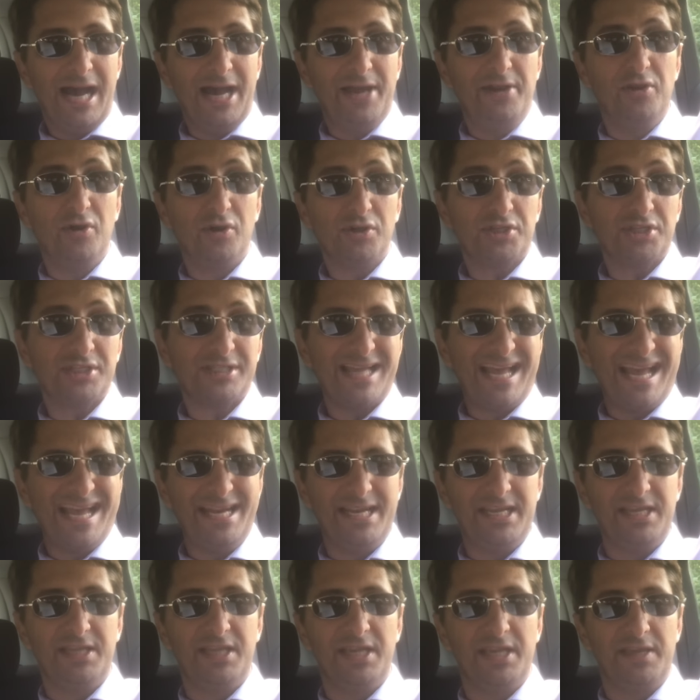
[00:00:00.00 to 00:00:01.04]
And not just
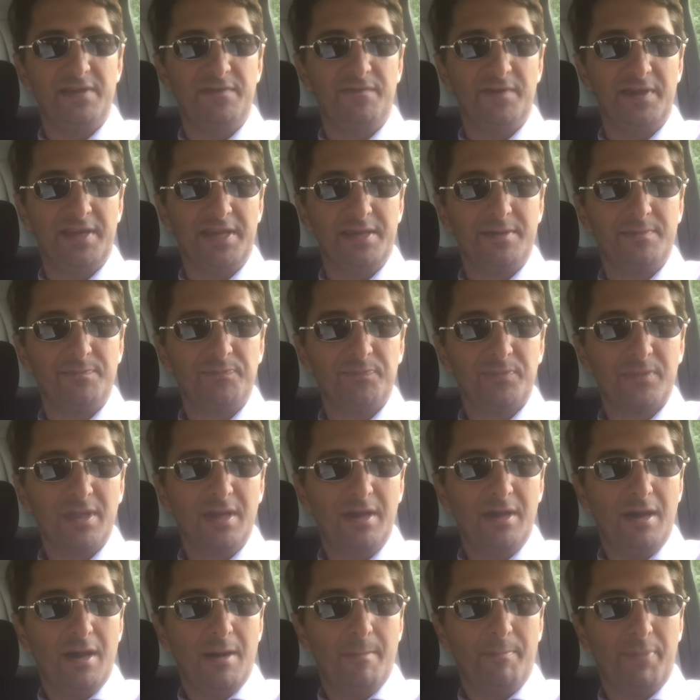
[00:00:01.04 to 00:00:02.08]
any EV,
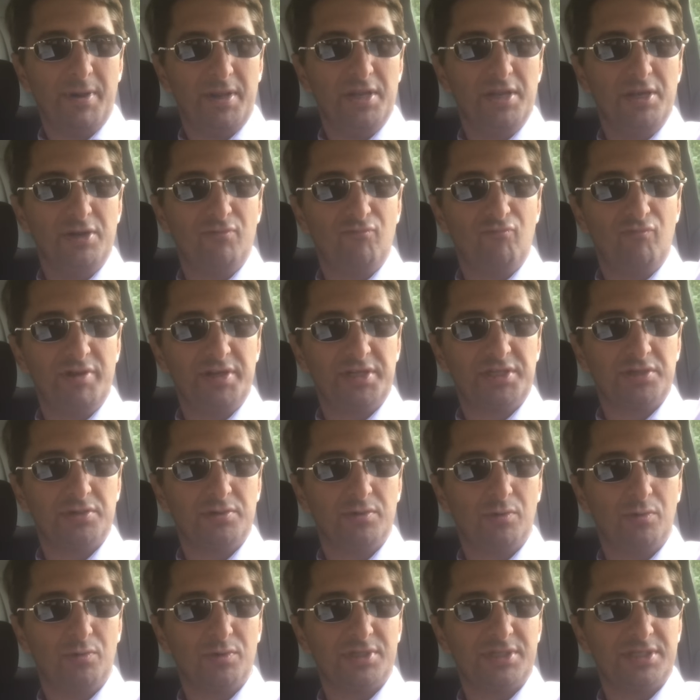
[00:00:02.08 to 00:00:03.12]
but an
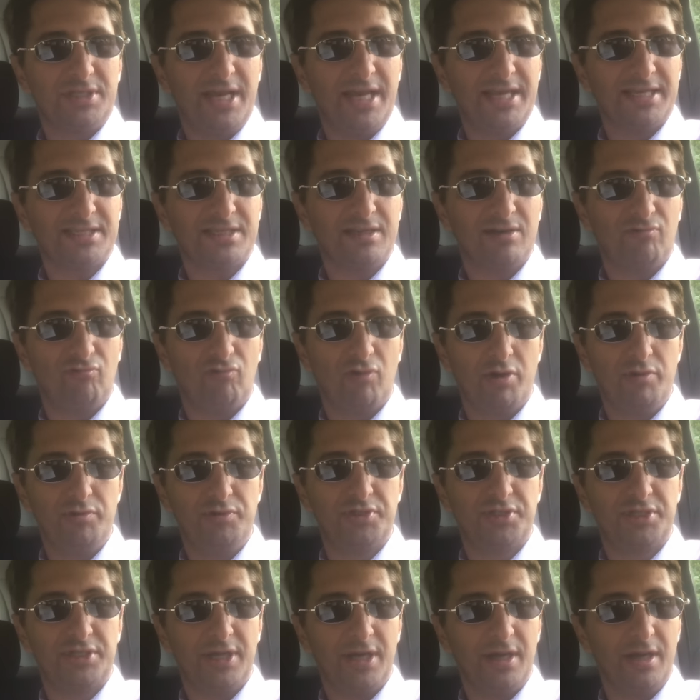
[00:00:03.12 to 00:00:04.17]
original Tesla
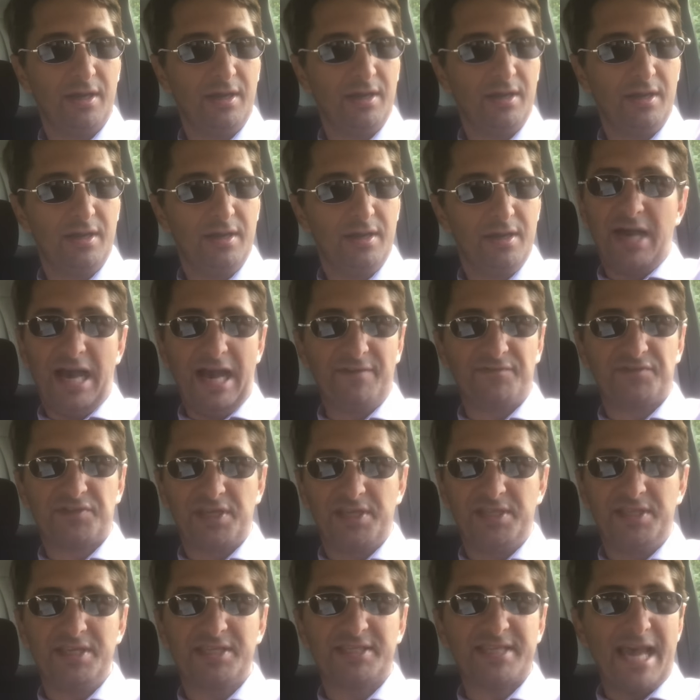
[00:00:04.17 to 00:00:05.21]
Roadster. I have to
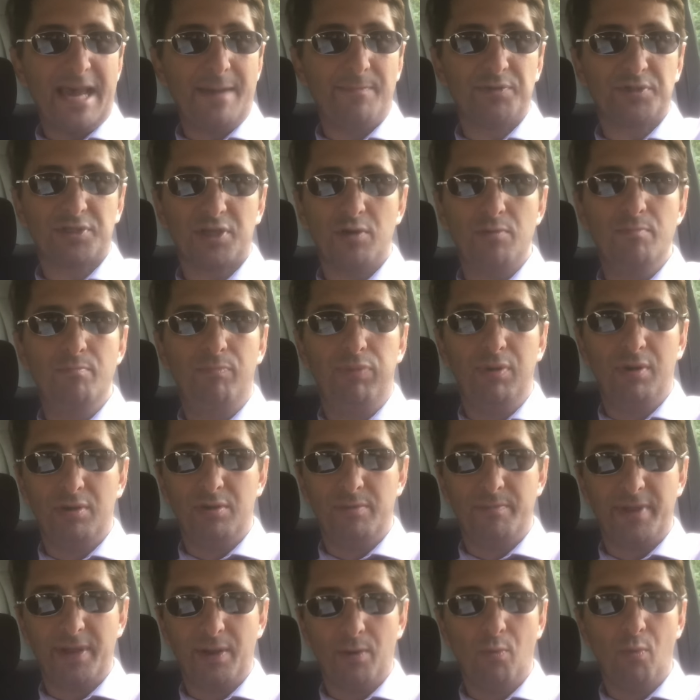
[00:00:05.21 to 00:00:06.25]
say, this episode
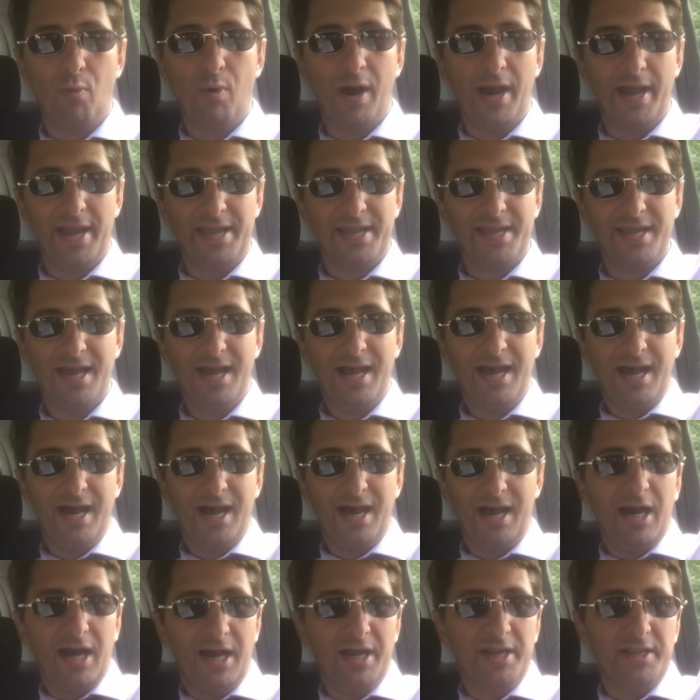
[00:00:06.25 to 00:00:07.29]
blew me away.
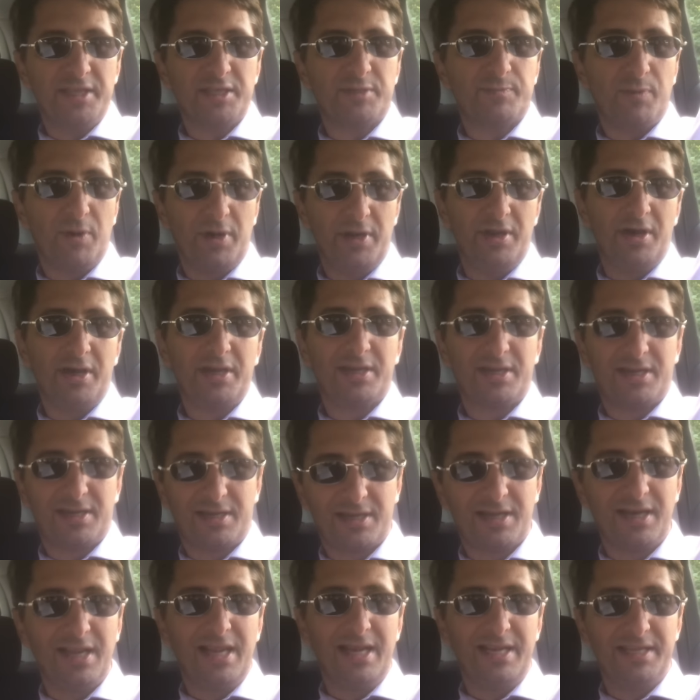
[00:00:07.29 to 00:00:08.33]
At this point, I
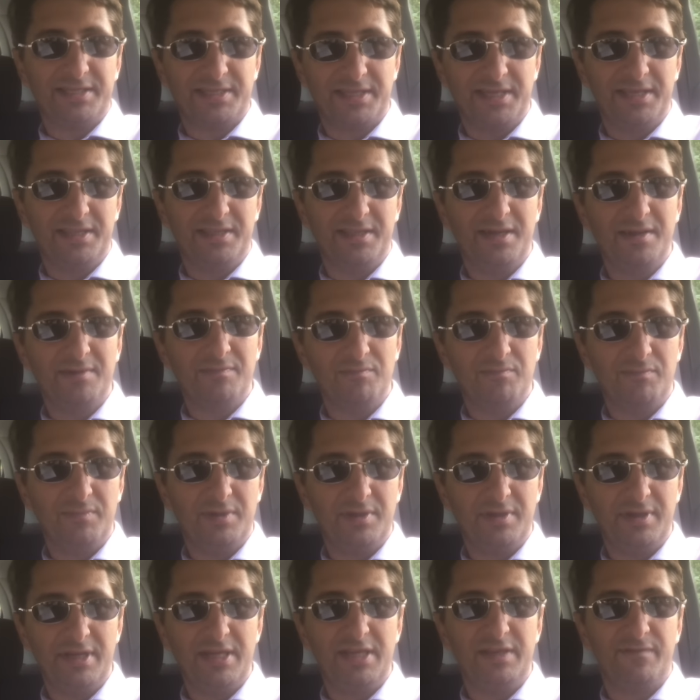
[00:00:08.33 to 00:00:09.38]
clearly see that
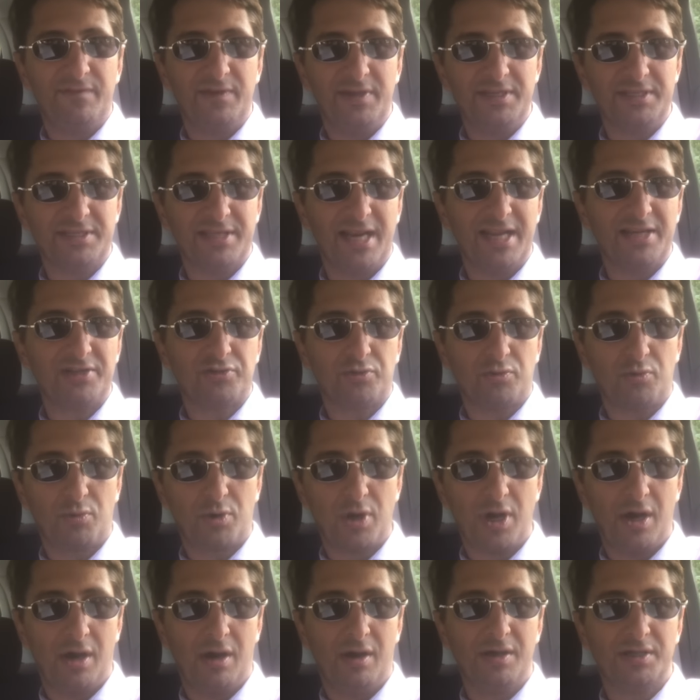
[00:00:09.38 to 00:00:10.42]
EVs, electrical
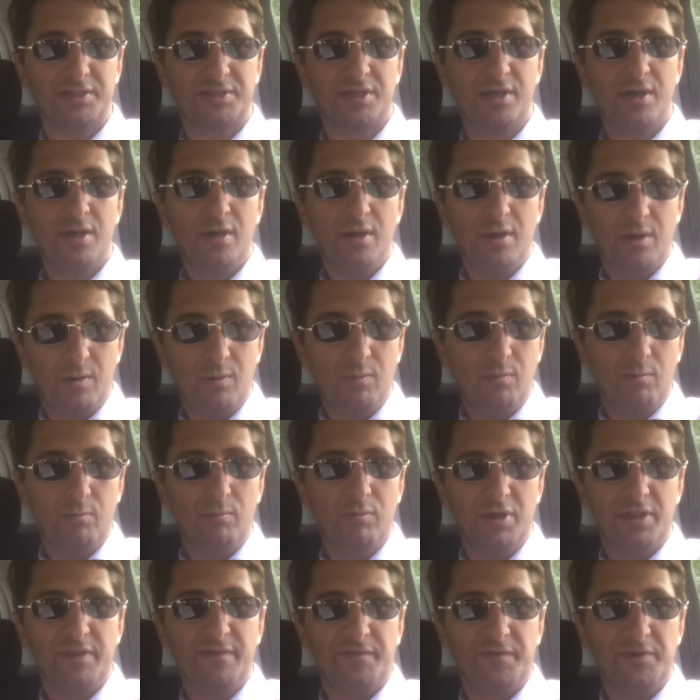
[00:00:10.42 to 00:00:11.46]
cars,
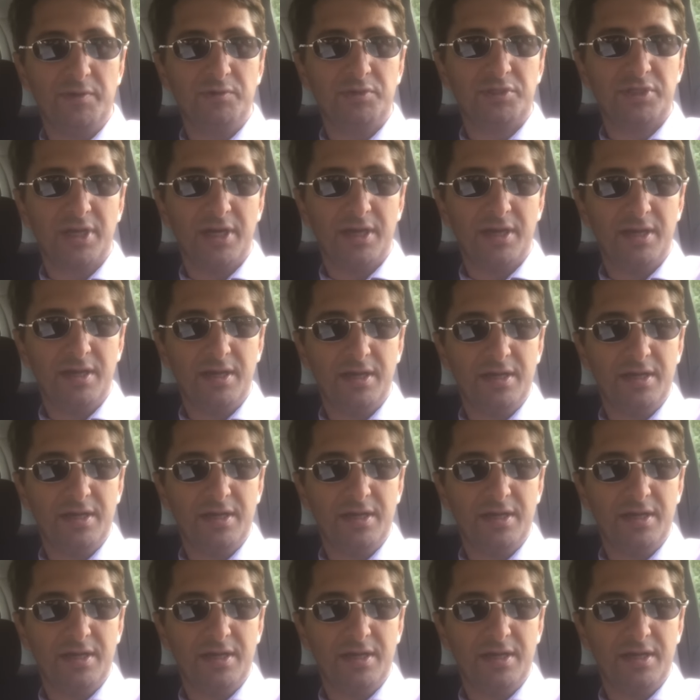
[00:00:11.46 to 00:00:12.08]
were the future.